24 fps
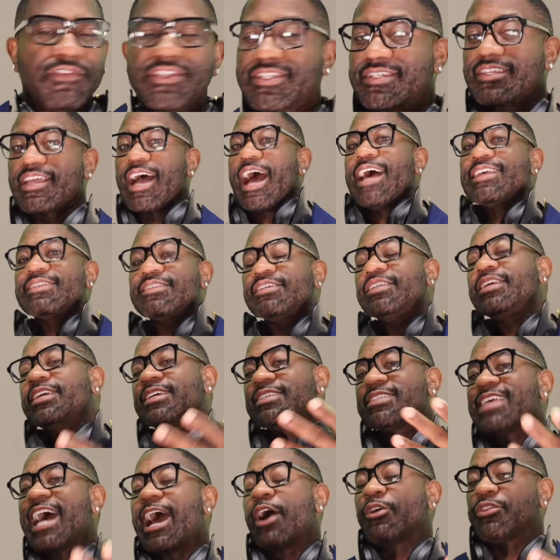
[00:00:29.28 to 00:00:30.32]
Viscosity
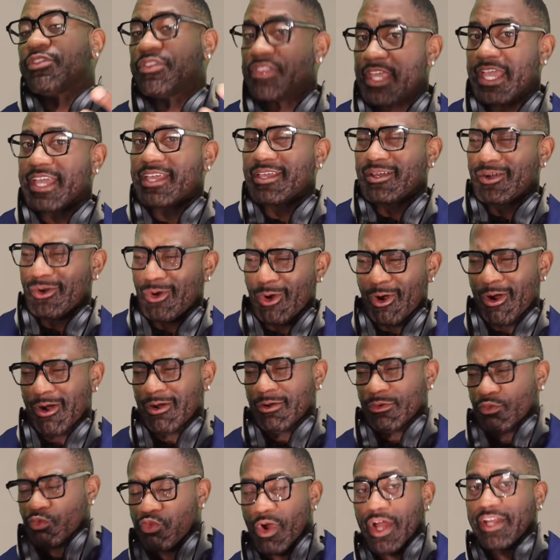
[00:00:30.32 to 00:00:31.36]
is how thick
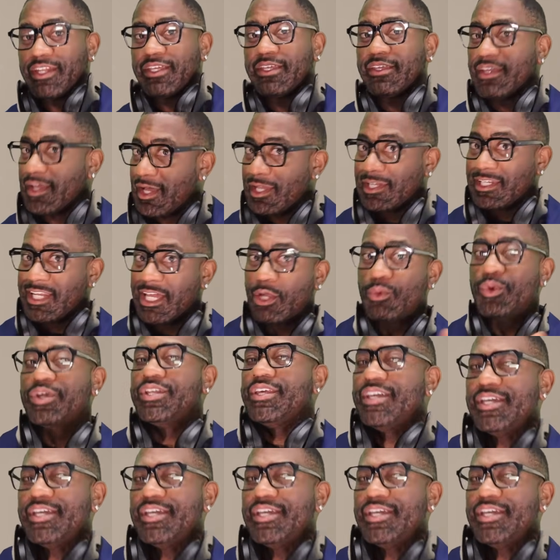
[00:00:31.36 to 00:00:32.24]
or runny a liquid